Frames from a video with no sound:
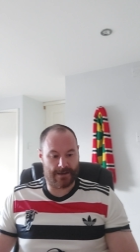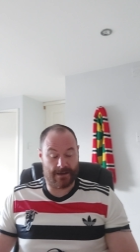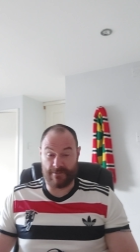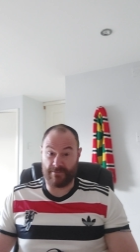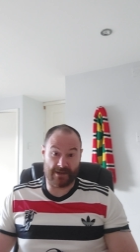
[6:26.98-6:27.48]

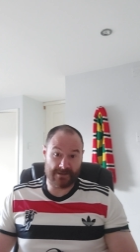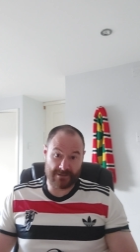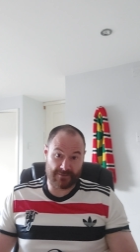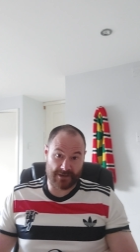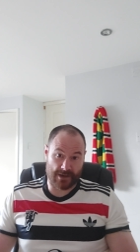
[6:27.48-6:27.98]
Hopefully,
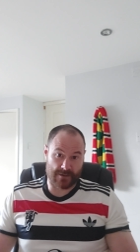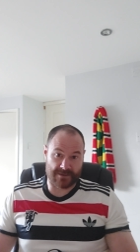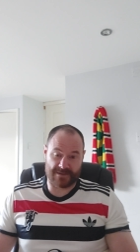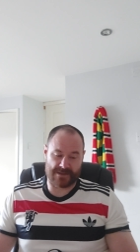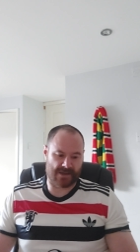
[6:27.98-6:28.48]
if
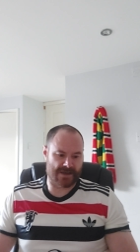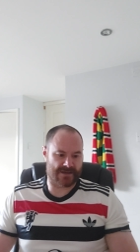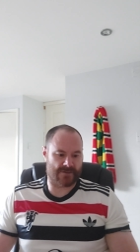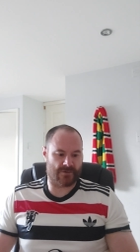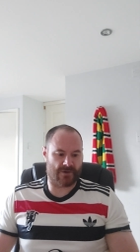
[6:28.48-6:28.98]
he stays, I
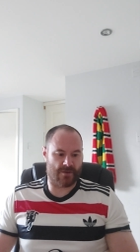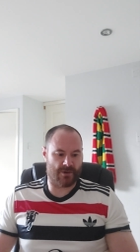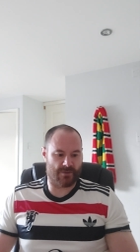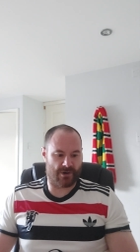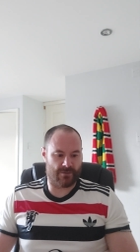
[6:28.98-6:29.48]
think we've got a
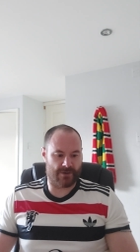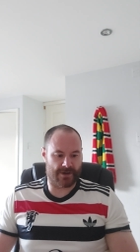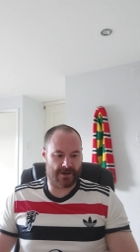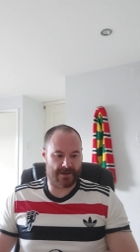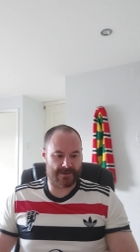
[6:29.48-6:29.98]
big problem on
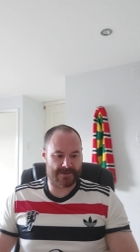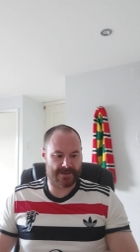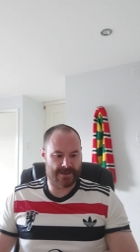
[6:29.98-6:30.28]
our hands.